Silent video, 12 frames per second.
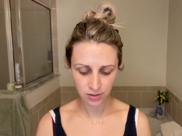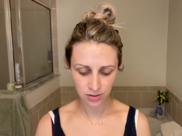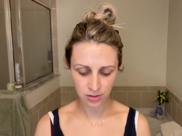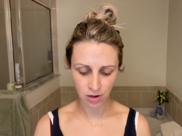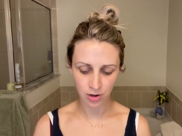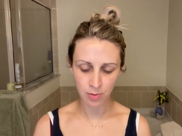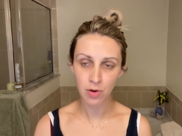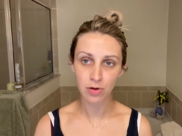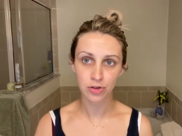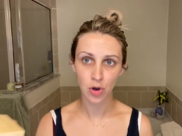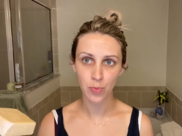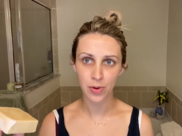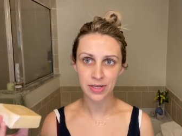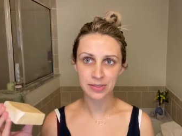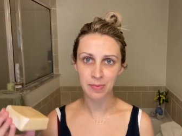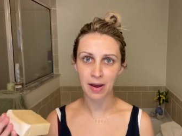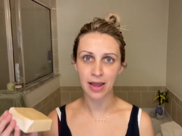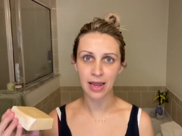Donkey Milk soap is
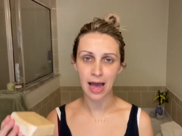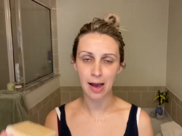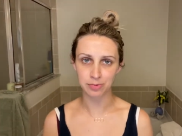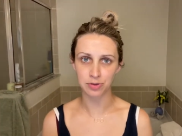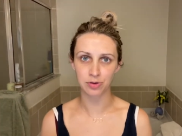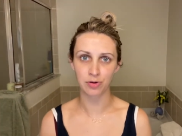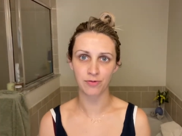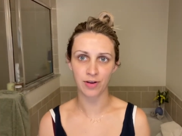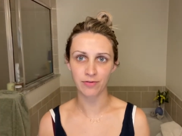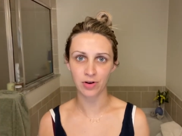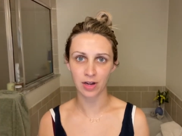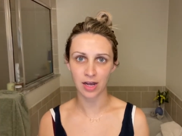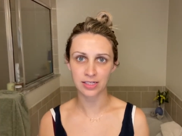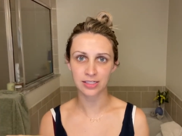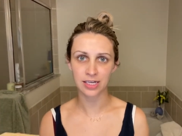my absolute favorite, guys.